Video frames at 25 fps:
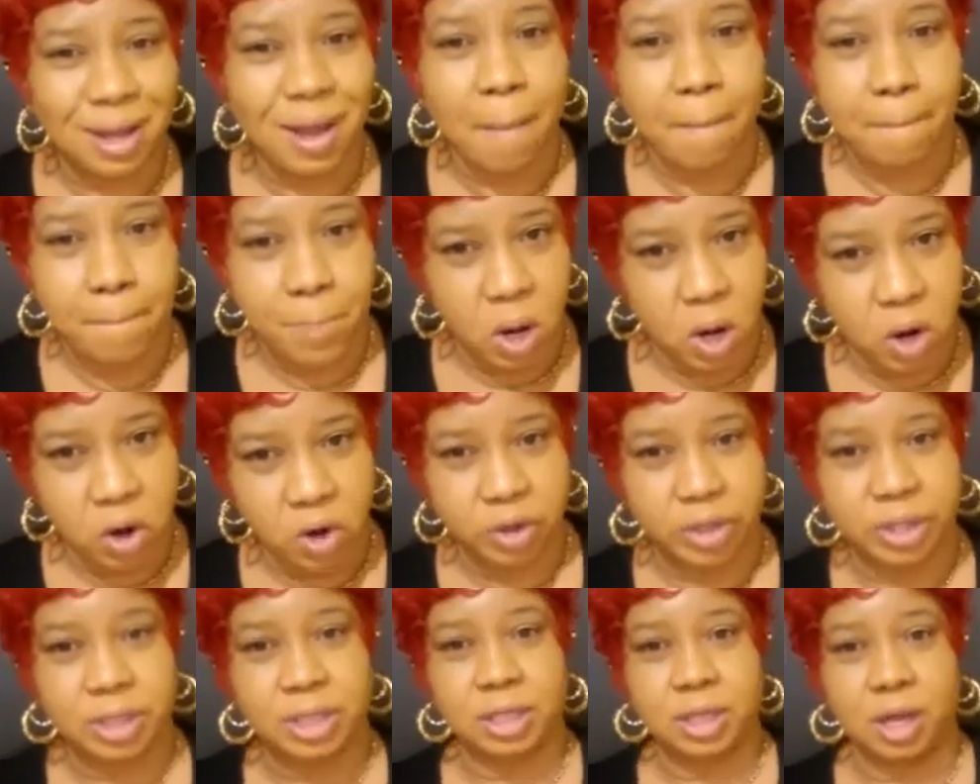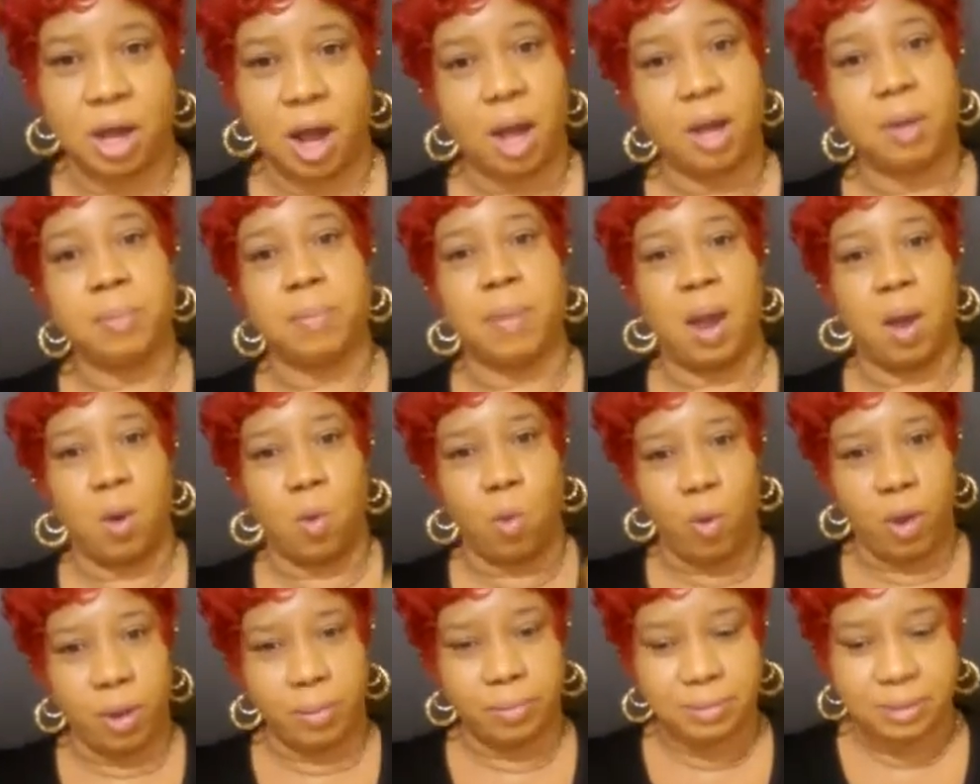merch on my
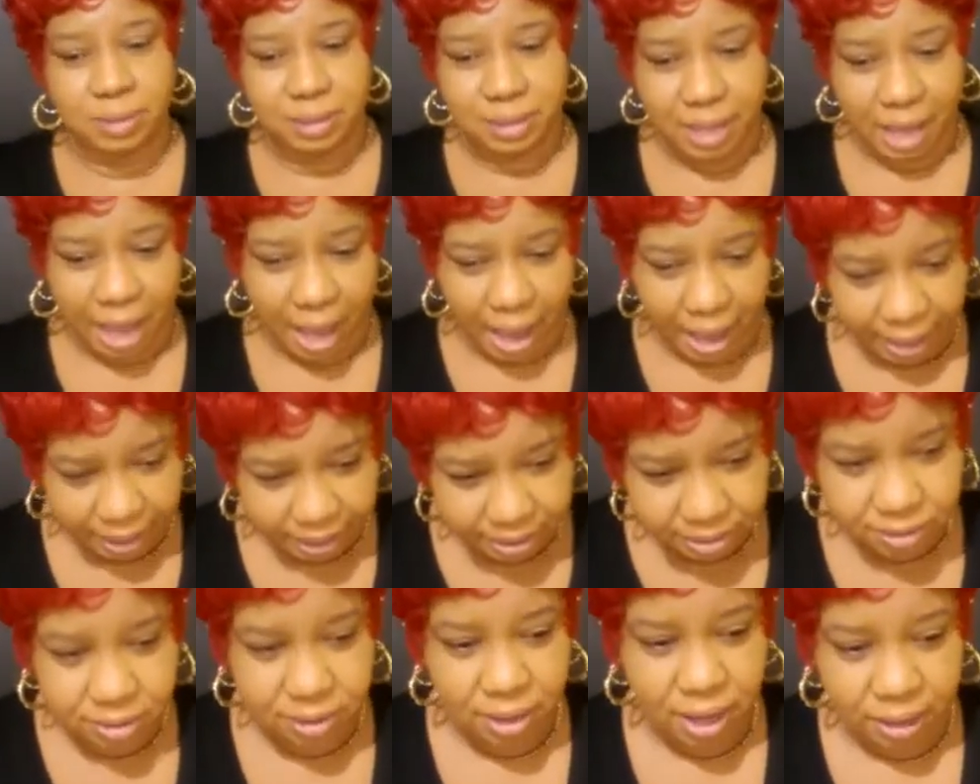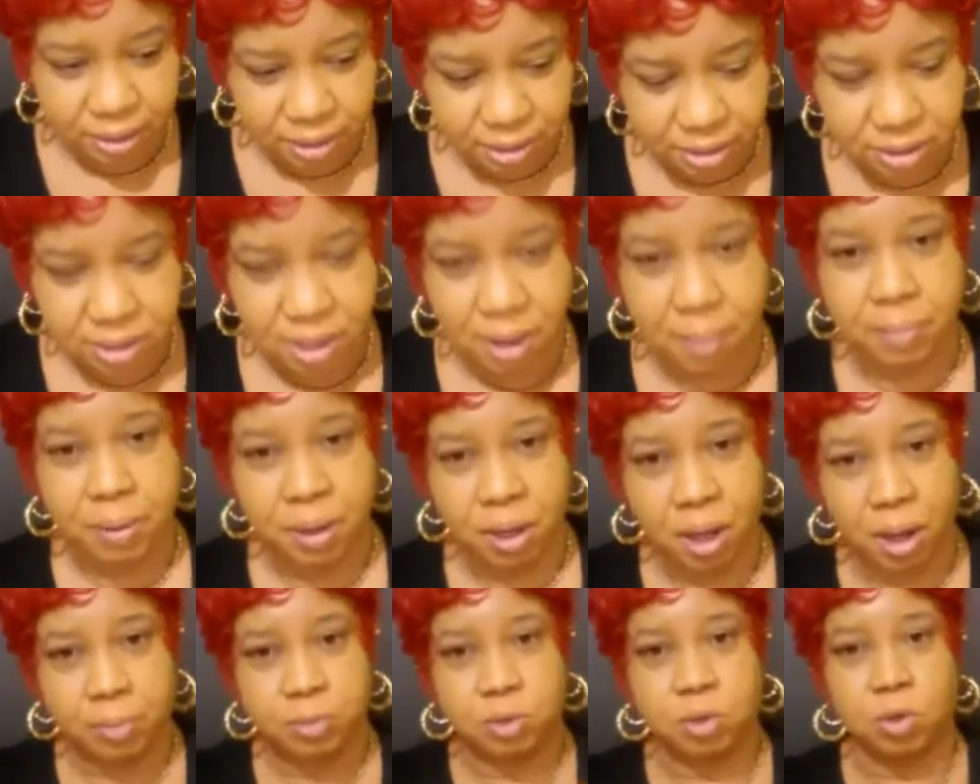website. You understand?
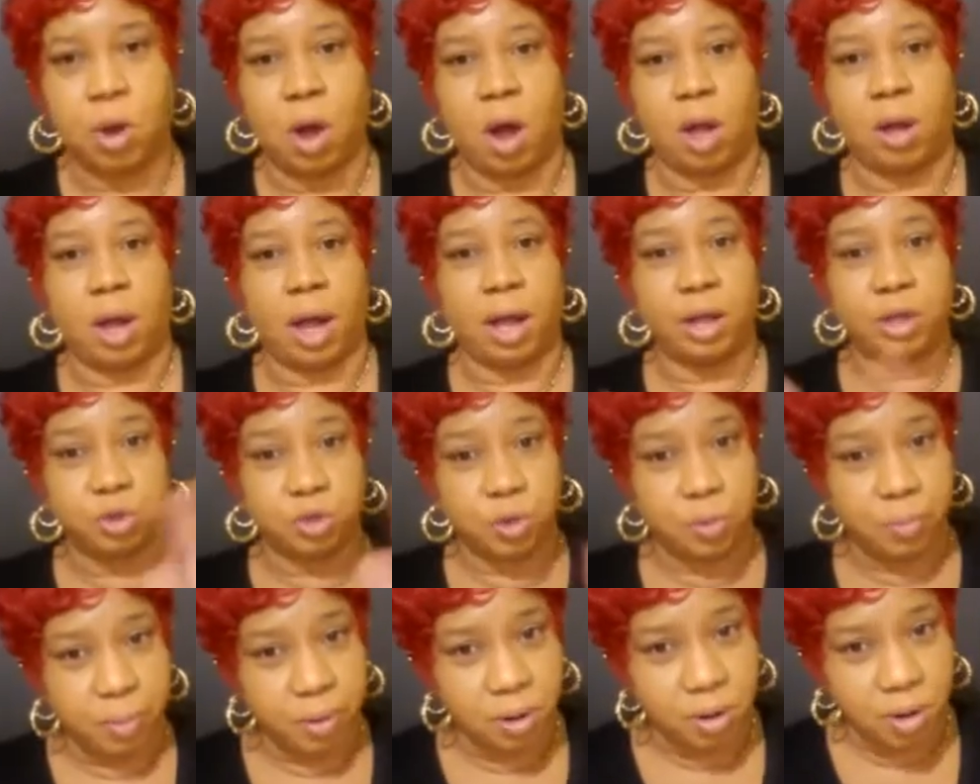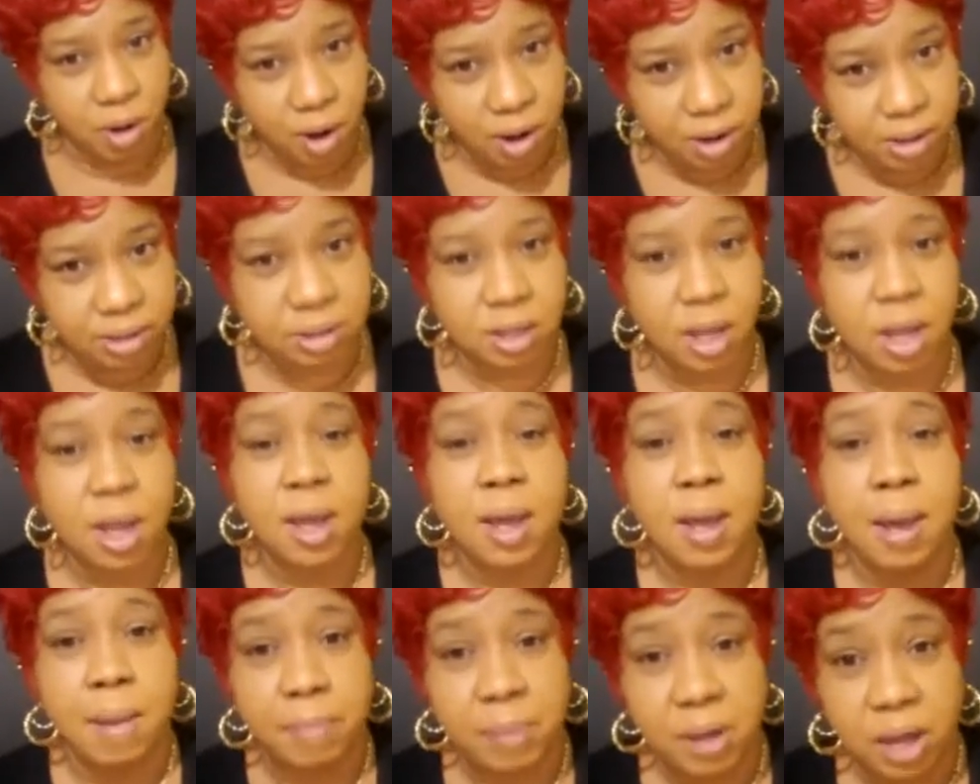Big up to all entrepreneurs,
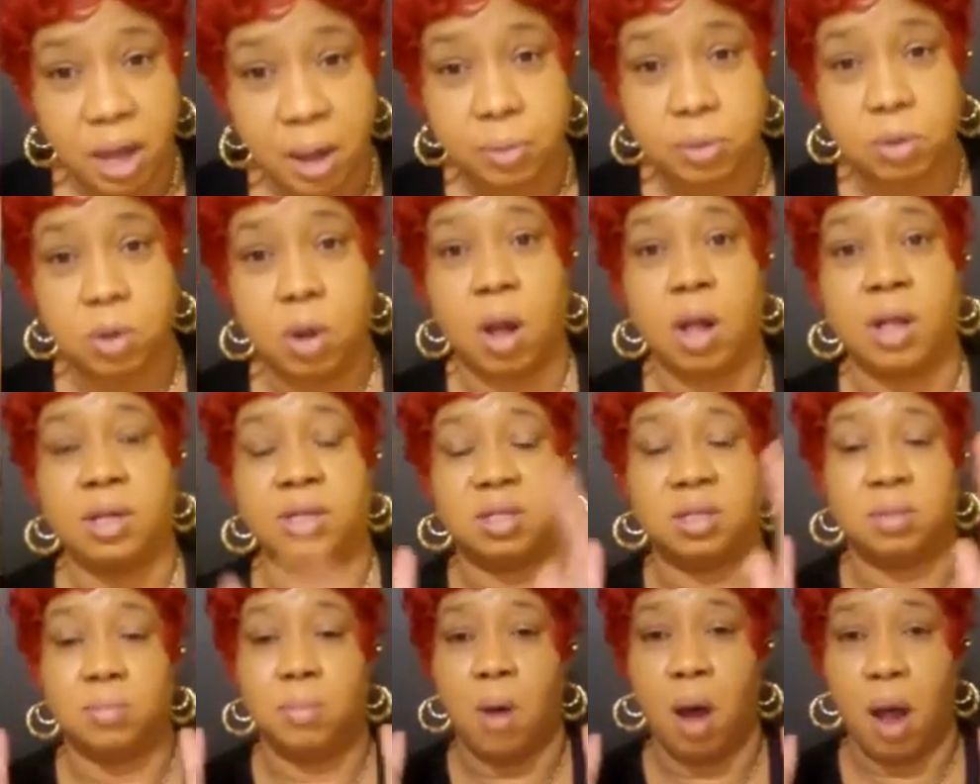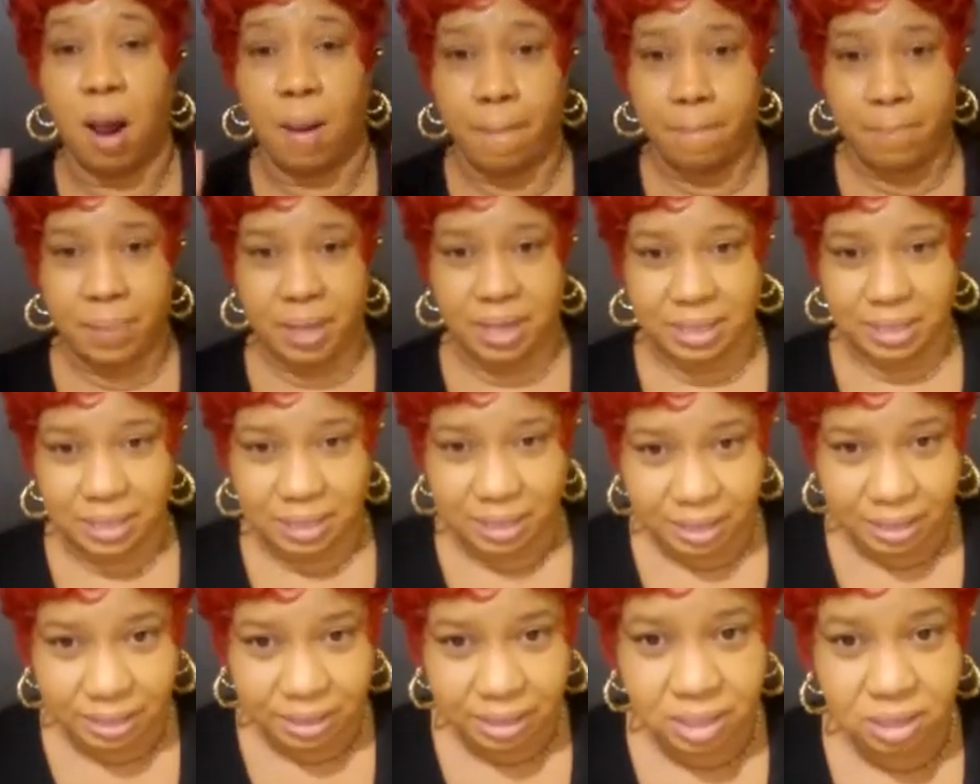big up to all small
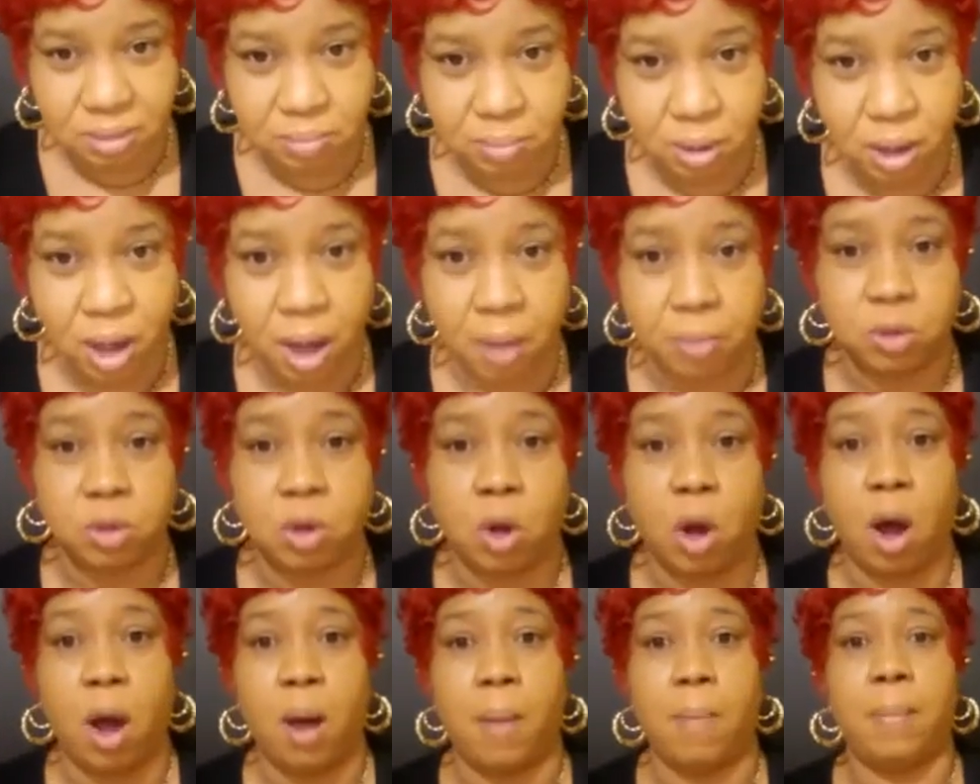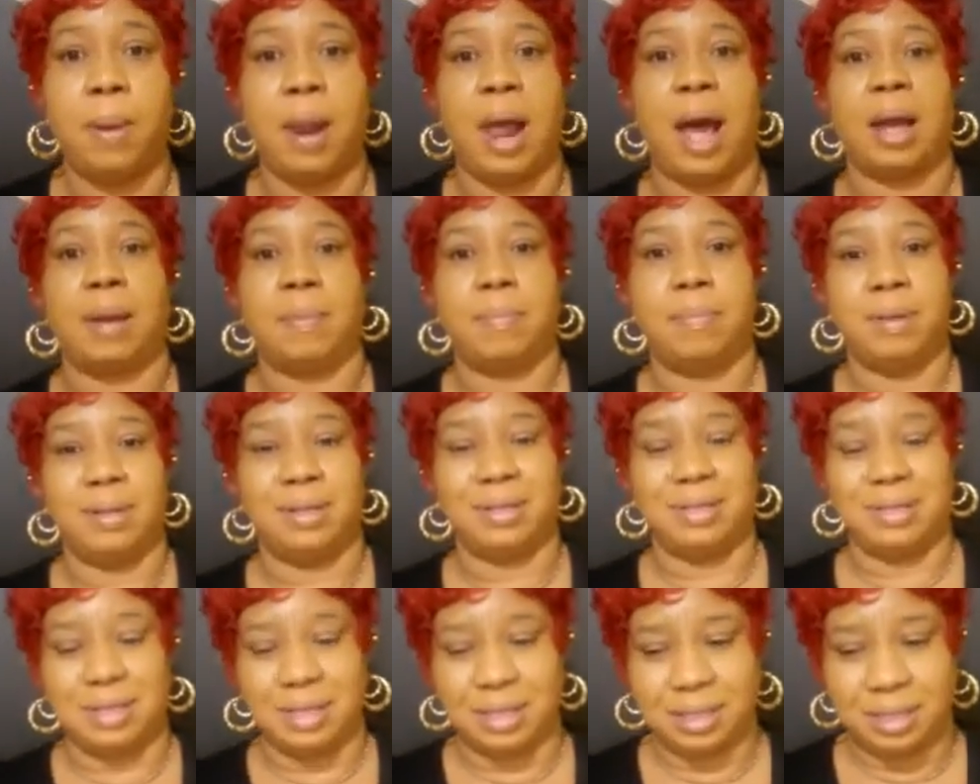businesses, big up to all black
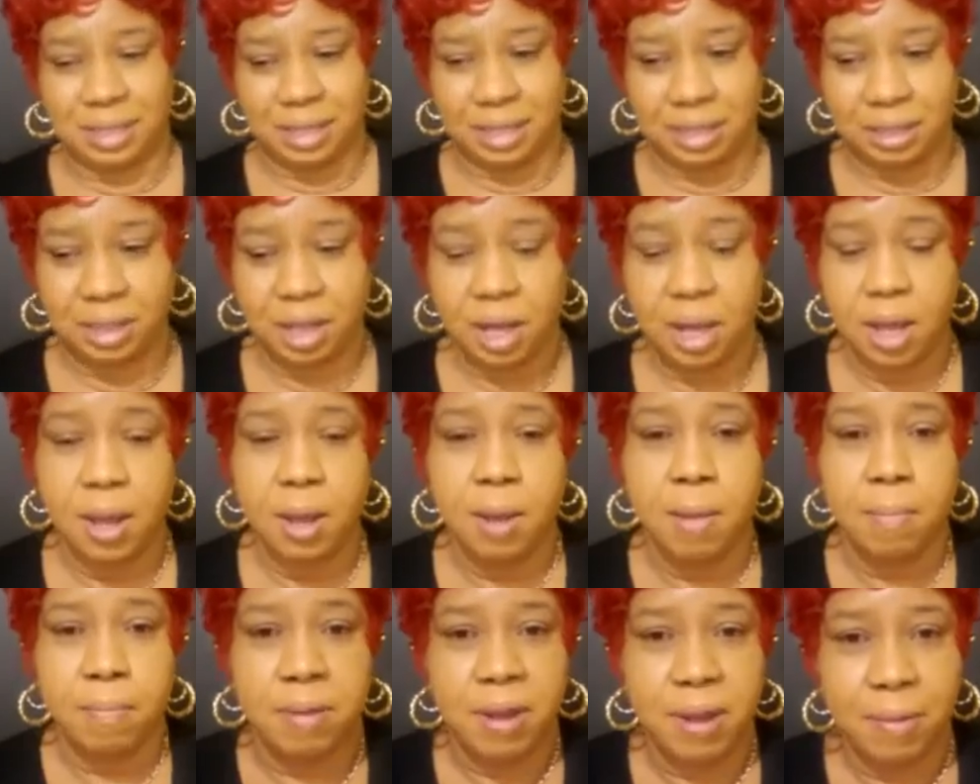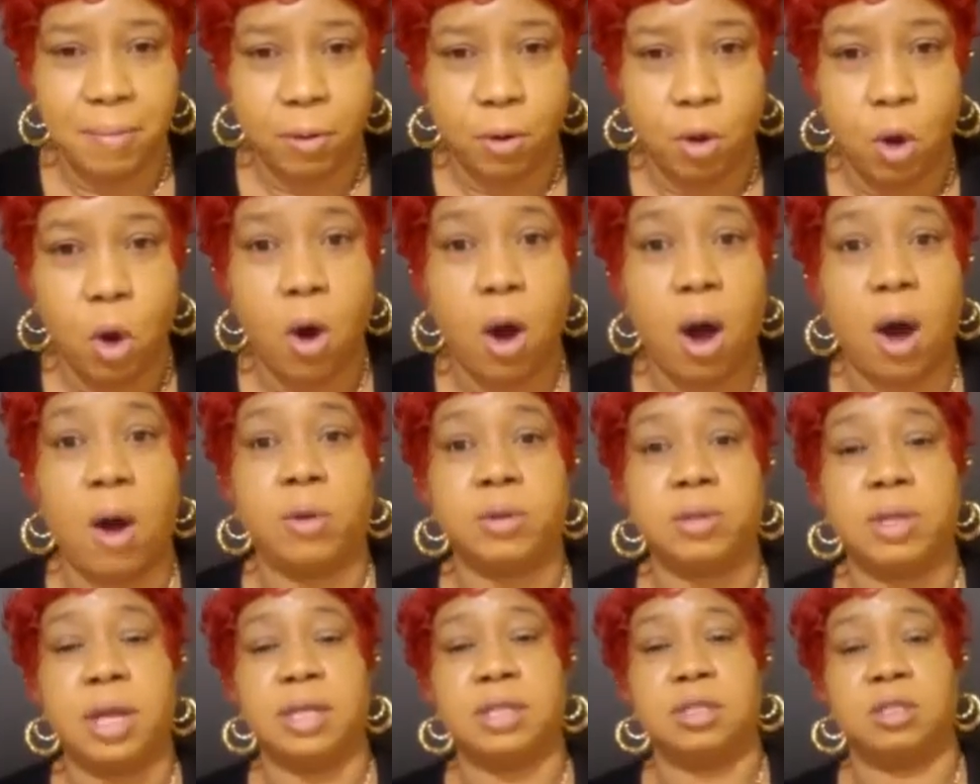businesses. People, go
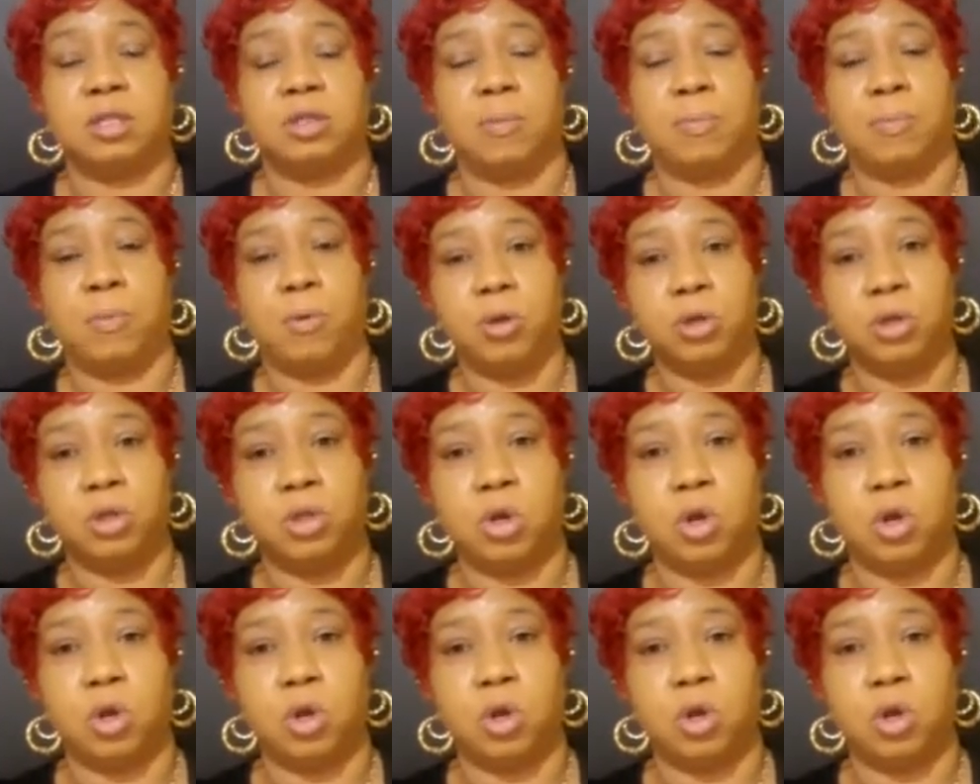out and support